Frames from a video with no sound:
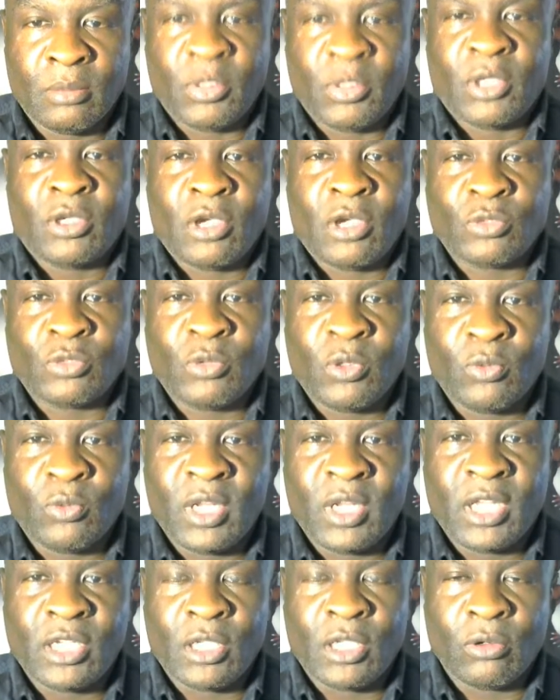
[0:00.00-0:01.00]
because we
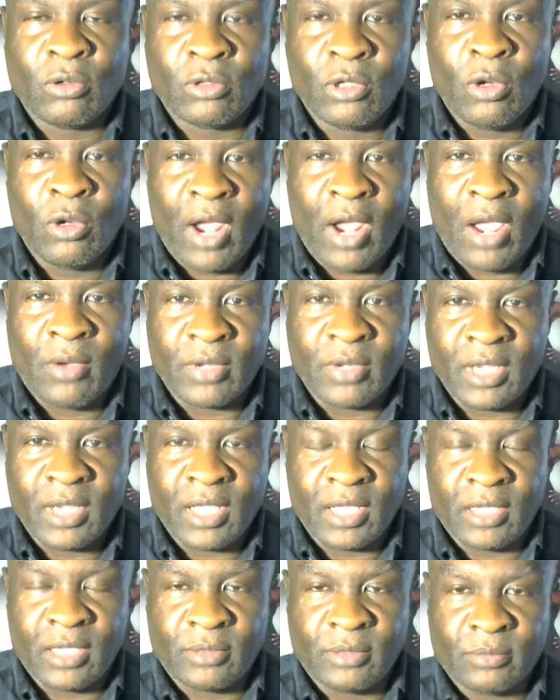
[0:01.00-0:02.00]
really don't know our
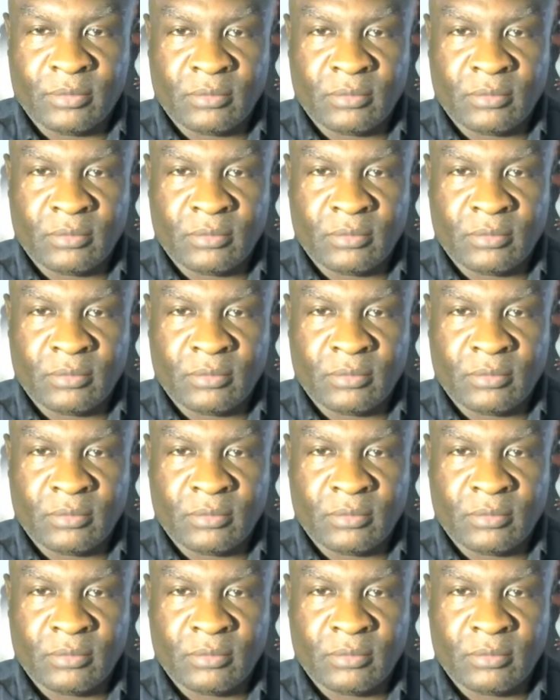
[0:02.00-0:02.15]
name.